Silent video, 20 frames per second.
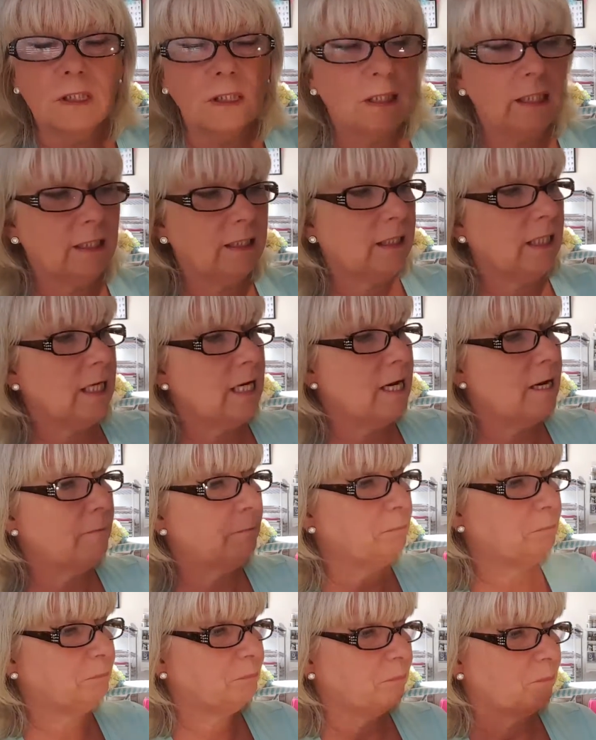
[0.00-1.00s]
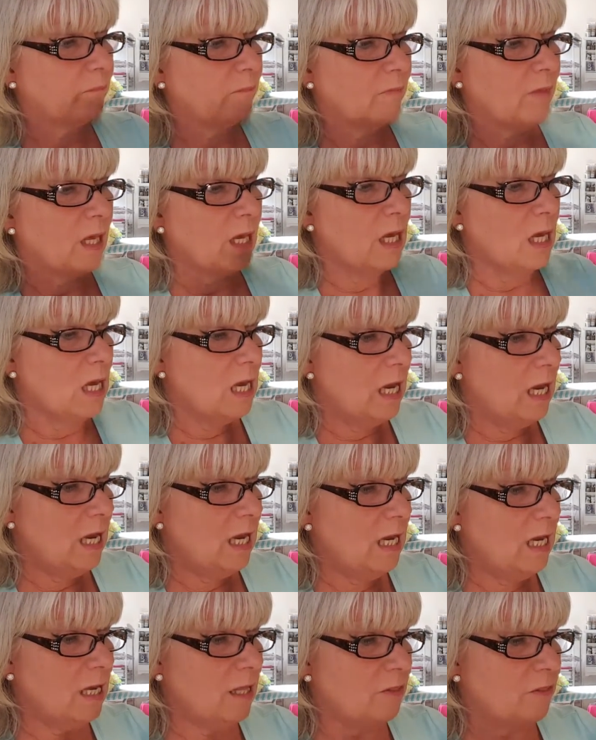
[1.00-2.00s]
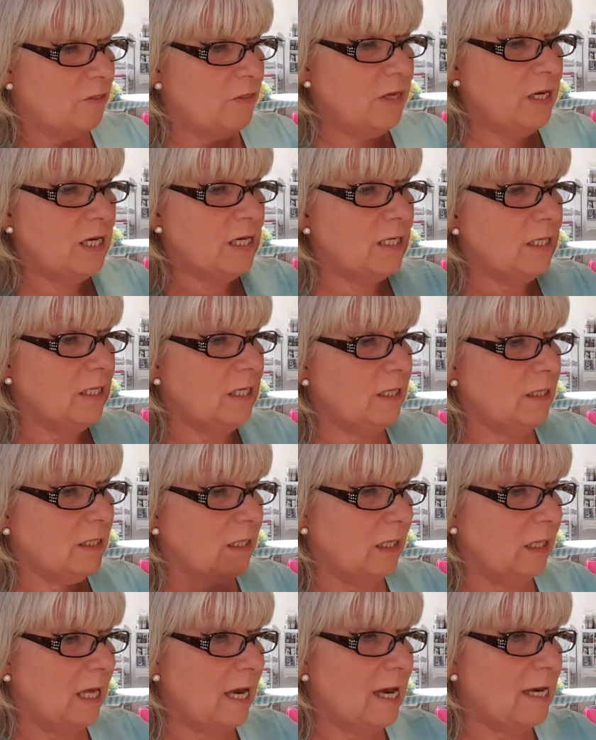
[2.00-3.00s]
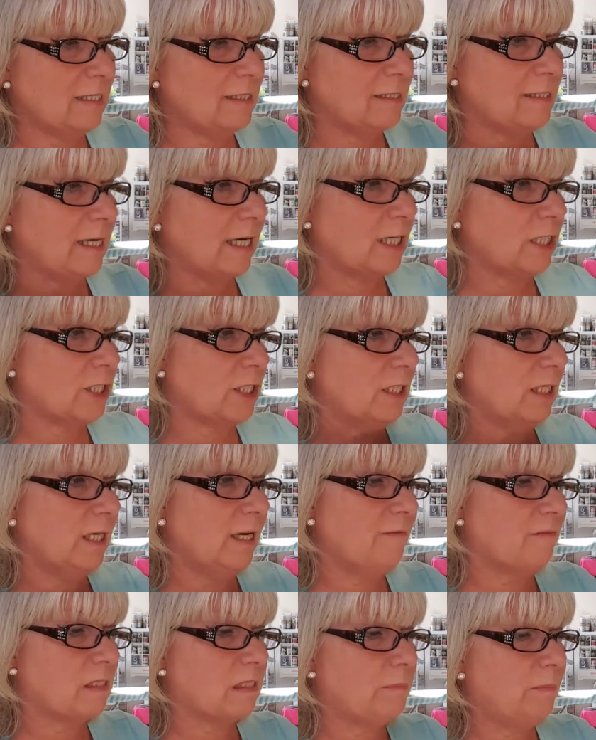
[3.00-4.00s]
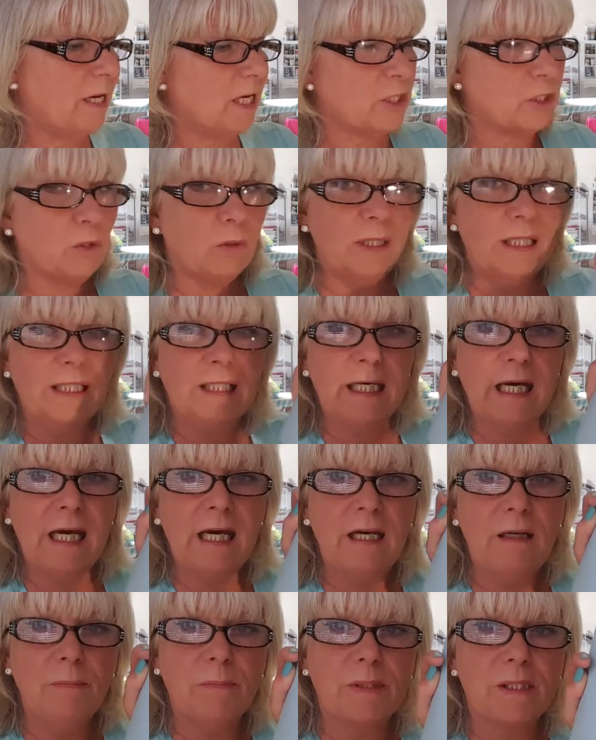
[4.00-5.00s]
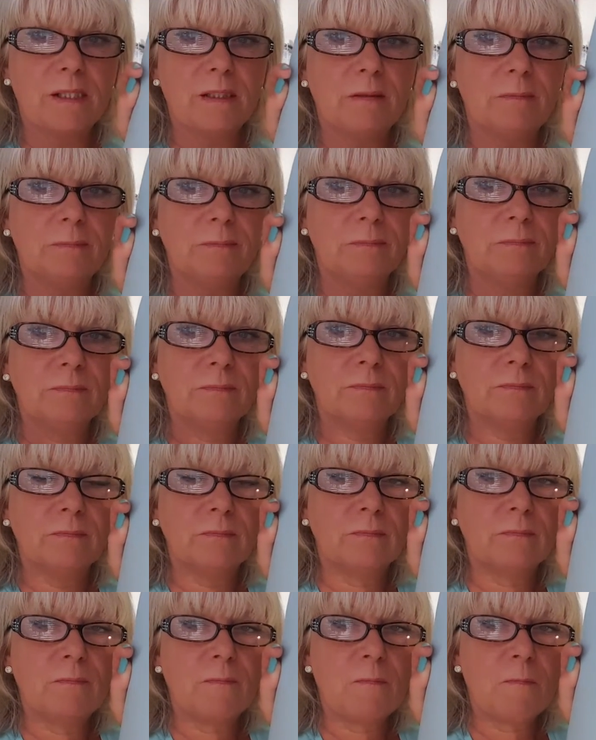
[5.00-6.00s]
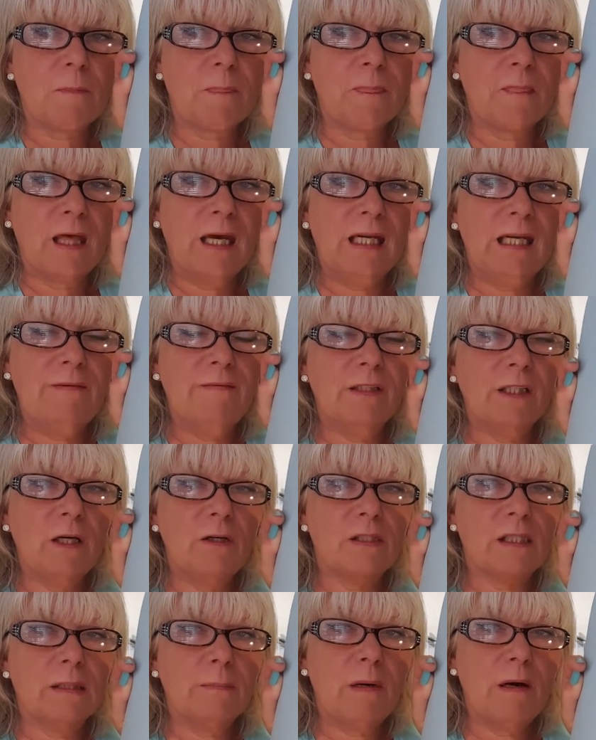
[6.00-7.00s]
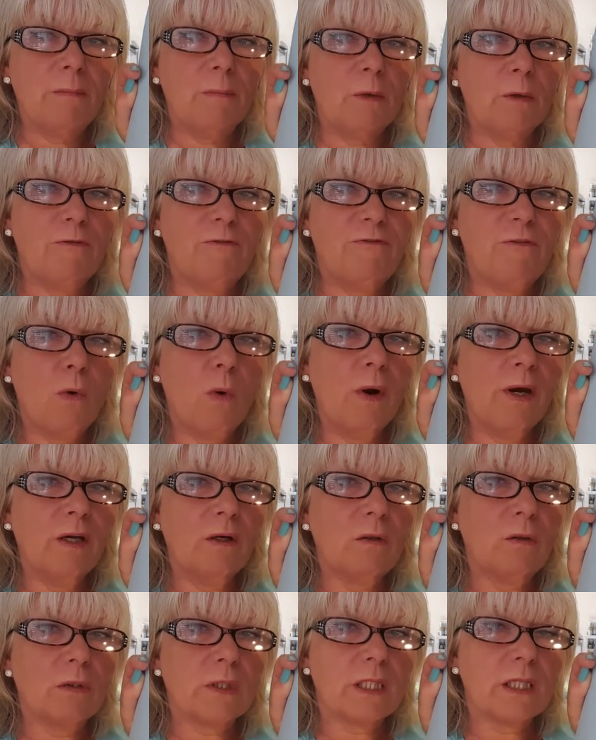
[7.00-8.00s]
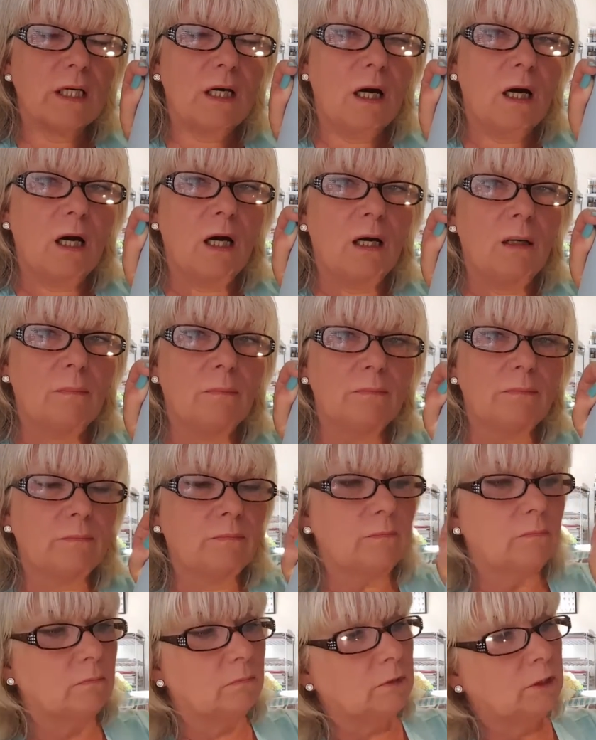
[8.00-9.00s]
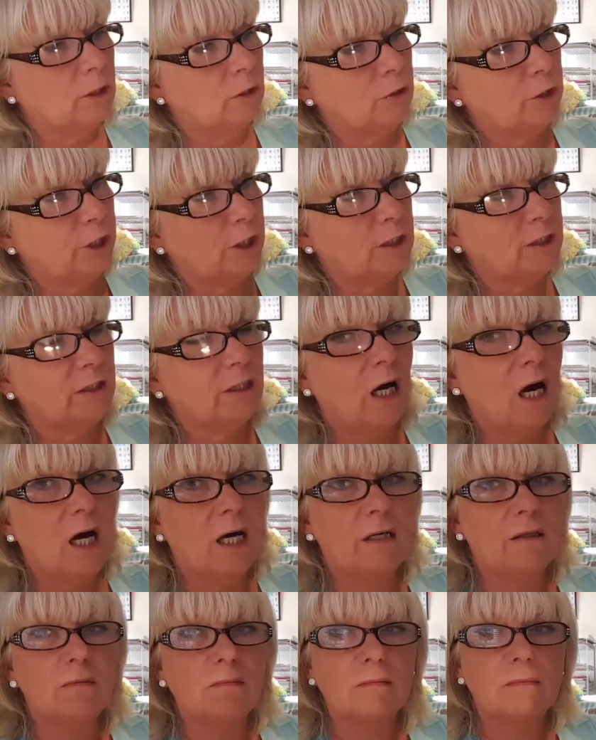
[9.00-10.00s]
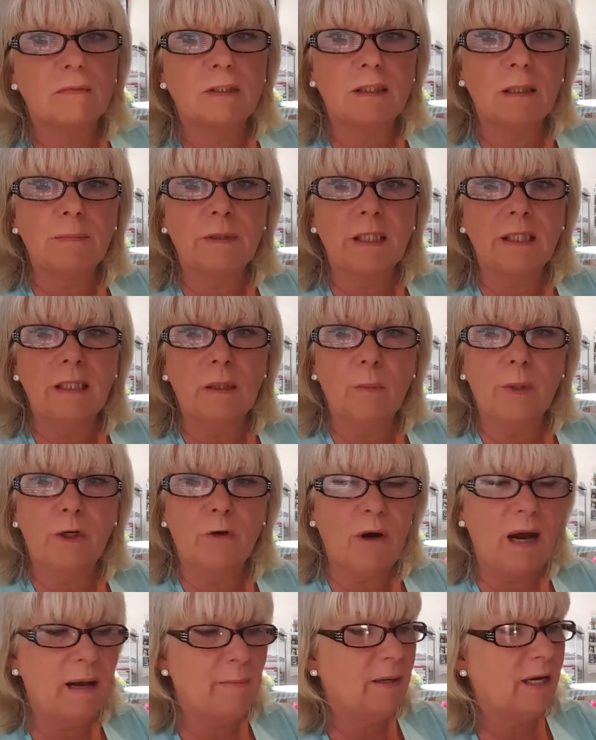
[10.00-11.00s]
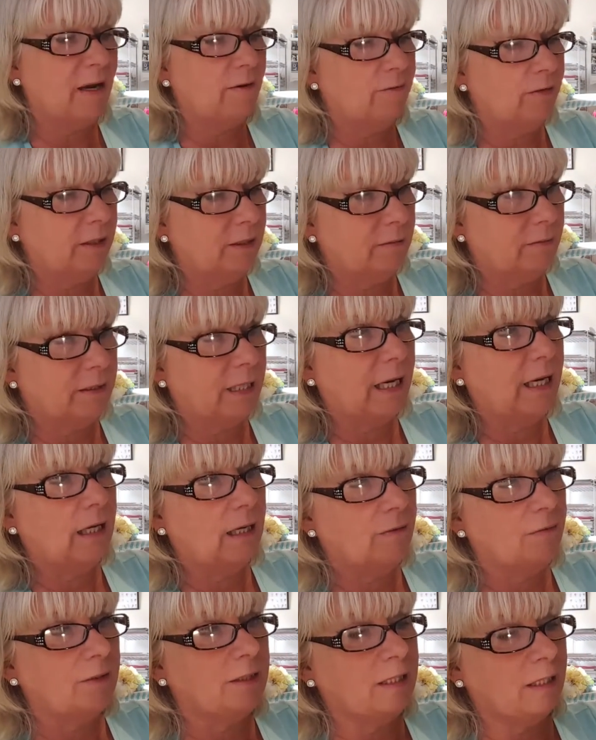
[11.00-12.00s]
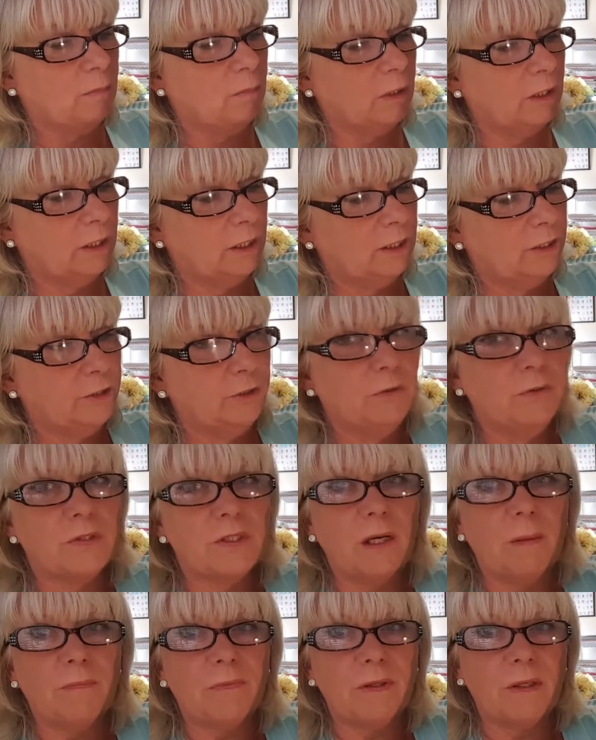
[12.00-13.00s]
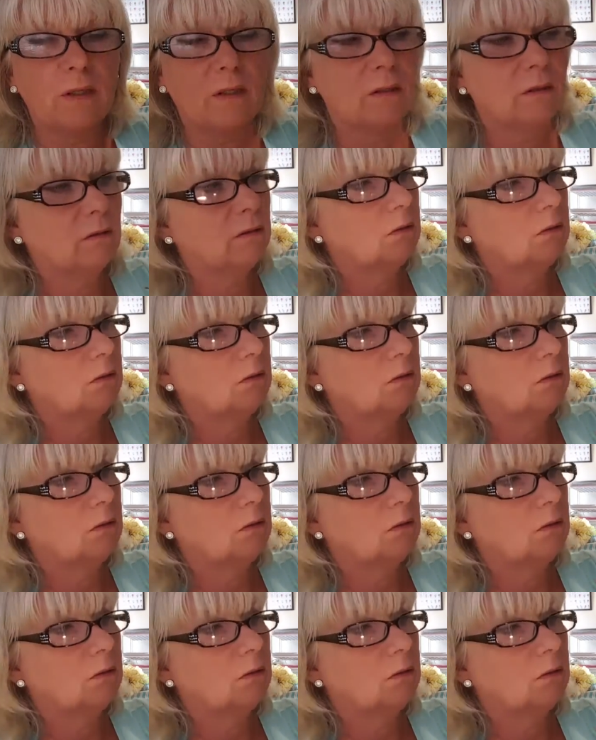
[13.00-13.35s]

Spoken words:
Like that. And then in the last section, I have specialty tapes. And even though some of them are foiled, they're just not something that we grab every day, every time we're going to do something.